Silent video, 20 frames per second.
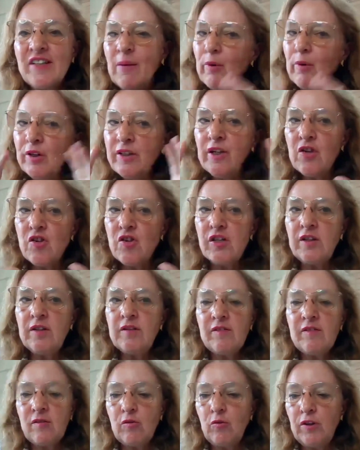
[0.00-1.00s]
Yeah, Bonergy
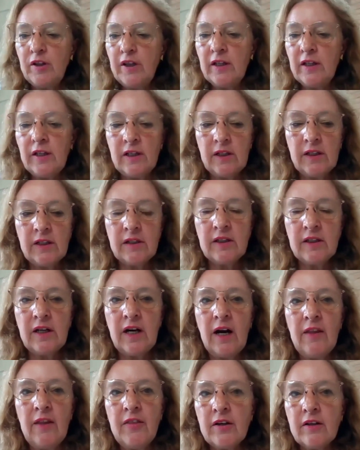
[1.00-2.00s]
is doing
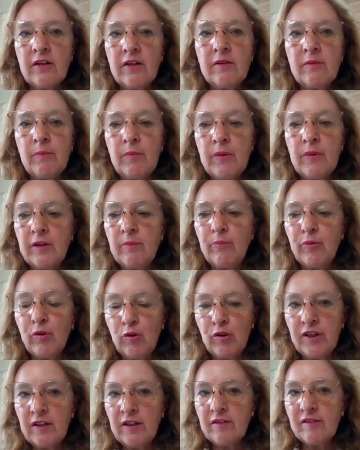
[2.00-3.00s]
other
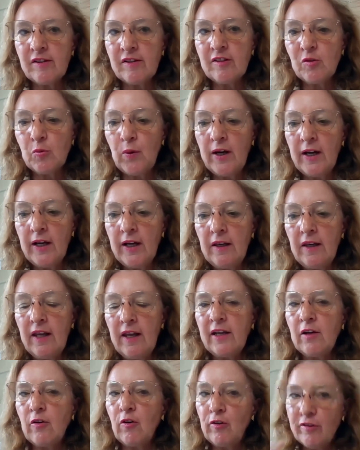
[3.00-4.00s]
products as well,
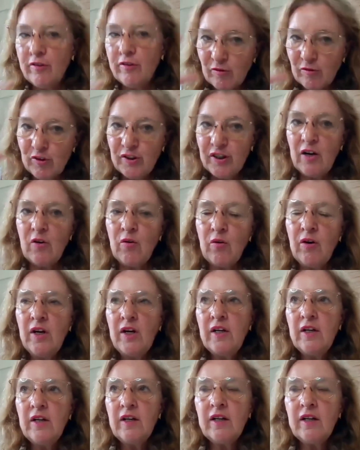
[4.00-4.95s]
like also now